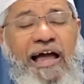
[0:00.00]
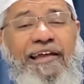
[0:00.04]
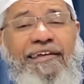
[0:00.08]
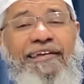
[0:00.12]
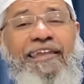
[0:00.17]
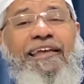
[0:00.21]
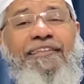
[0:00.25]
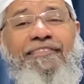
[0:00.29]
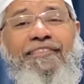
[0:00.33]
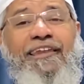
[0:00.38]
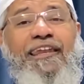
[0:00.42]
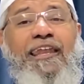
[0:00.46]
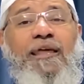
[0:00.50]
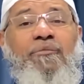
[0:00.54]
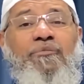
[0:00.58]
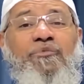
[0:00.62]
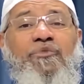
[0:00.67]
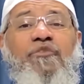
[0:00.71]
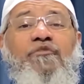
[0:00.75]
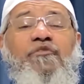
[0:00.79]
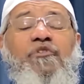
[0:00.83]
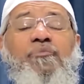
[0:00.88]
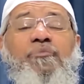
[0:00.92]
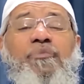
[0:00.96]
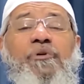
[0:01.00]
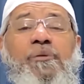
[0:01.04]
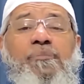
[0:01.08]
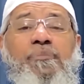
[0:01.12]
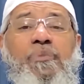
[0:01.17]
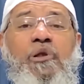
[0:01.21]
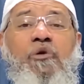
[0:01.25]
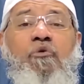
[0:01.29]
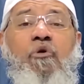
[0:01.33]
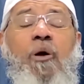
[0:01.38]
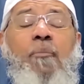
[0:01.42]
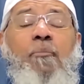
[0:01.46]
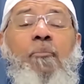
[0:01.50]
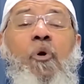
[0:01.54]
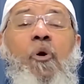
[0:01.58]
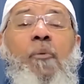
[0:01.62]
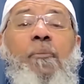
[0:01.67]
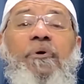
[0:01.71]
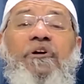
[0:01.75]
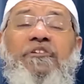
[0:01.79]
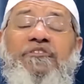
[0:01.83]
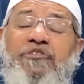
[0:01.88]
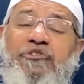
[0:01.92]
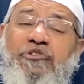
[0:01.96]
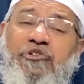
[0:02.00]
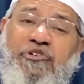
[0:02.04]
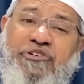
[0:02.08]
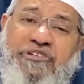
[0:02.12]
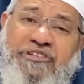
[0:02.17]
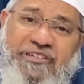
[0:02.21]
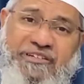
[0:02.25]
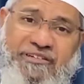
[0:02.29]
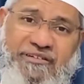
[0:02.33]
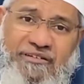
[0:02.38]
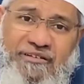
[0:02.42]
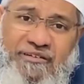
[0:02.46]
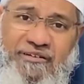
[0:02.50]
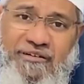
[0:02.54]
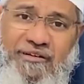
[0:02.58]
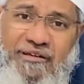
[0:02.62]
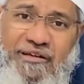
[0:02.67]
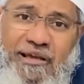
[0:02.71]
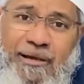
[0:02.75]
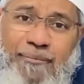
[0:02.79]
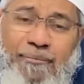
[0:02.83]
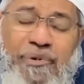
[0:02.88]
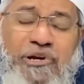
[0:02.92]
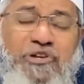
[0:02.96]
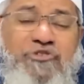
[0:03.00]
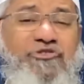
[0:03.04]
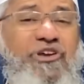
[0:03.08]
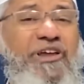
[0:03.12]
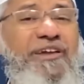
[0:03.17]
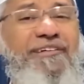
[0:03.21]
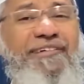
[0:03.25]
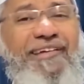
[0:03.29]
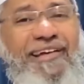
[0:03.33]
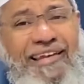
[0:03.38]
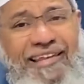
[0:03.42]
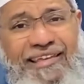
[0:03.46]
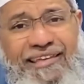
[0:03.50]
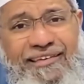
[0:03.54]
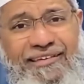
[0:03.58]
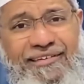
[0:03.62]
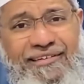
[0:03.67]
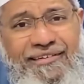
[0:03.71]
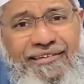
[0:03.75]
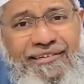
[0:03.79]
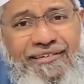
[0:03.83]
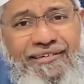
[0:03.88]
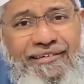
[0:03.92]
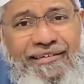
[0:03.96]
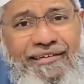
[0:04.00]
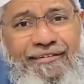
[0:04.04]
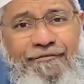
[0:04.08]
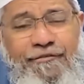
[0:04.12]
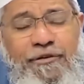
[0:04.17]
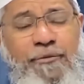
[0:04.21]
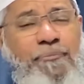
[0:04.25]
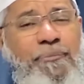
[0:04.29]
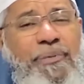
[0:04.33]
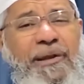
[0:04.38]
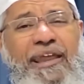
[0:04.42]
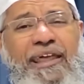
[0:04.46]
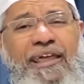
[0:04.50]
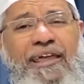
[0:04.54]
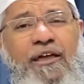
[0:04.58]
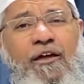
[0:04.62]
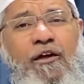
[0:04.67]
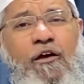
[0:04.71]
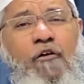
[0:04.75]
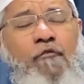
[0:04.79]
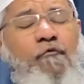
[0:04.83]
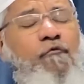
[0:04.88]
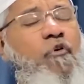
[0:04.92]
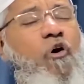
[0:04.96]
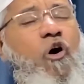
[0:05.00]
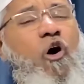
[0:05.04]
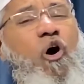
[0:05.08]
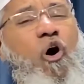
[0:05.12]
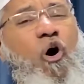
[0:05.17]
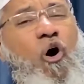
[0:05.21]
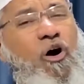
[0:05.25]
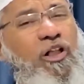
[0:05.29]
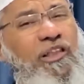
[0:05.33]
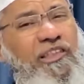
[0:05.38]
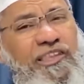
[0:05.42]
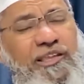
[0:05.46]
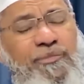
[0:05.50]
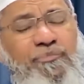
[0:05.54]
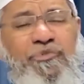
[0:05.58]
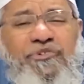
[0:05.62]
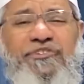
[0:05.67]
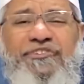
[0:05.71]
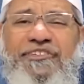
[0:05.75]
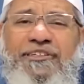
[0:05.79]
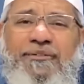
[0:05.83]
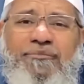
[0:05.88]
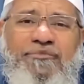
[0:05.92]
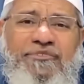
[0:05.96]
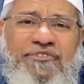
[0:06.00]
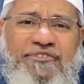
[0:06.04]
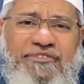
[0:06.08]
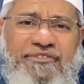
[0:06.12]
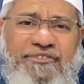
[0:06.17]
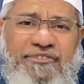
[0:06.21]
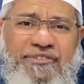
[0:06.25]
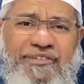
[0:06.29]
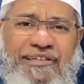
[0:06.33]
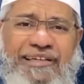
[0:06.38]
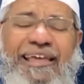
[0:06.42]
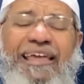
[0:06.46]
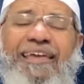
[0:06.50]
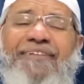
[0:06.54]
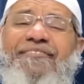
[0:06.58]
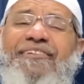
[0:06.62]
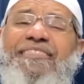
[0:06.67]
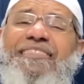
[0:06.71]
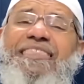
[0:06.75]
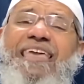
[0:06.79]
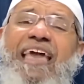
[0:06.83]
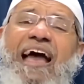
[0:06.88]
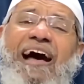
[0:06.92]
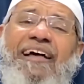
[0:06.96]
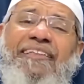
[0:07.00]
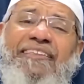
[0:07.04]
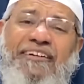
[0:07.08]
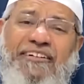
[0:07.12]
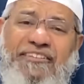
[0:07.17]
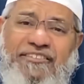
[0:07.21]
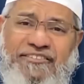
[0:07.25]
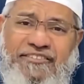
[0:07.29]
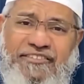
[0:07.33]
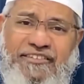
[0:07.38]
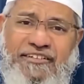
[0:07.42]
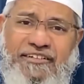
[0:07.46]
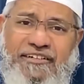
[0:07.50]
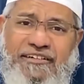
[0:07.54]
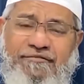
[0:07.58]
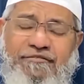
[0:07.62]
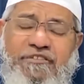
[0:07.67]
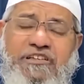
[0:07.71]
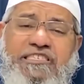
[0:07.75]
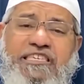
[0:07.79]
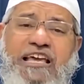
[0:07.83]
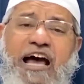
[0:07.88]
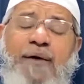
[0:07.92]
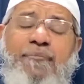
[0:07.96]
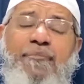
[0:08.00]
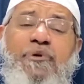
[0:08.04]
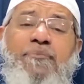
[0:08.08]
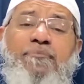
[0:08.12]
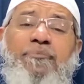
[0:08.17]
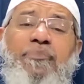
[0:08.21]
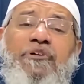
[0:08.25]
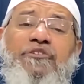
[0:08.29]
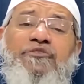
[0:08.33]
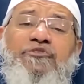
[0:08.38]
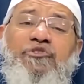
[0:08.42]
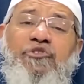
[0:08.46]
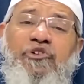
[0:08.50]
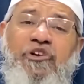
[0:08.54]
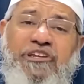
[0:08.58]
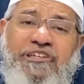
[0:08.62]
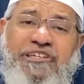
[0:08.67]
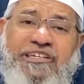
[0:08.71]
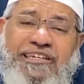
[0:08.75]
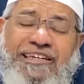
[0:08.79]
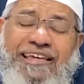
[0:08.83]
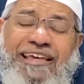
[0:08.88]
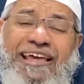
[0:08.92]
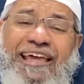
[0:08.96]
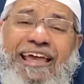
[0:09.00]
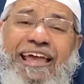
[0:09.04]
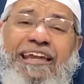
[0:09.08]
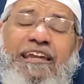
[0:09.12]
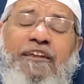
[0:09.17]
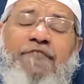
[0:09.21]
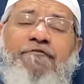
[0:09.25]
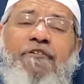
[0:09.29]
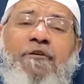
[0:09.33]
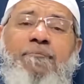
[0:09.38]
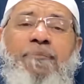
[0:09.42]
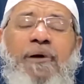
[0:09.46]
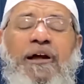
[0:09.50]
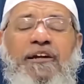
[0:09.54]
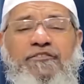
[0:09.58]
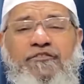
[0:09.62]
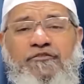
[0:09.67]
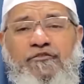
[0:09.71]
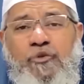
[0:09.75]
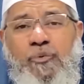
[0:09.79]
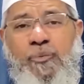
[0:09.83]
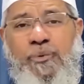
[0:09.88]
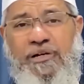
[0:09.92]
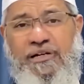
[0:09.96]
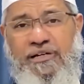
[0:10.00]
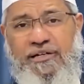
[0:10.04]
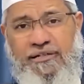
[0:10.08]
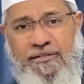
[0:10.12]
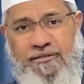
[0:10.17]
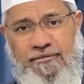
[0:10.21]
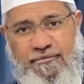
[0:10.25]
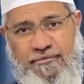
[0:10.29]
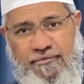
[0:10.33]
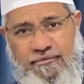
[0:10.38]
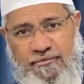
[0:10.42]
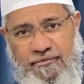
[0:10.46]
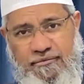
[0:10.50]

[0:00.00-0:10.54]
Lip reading: I take the names of the people who are more persecuted. But generally, we pray for all the Muslims, even the others which are being persecuted in different parts of the world.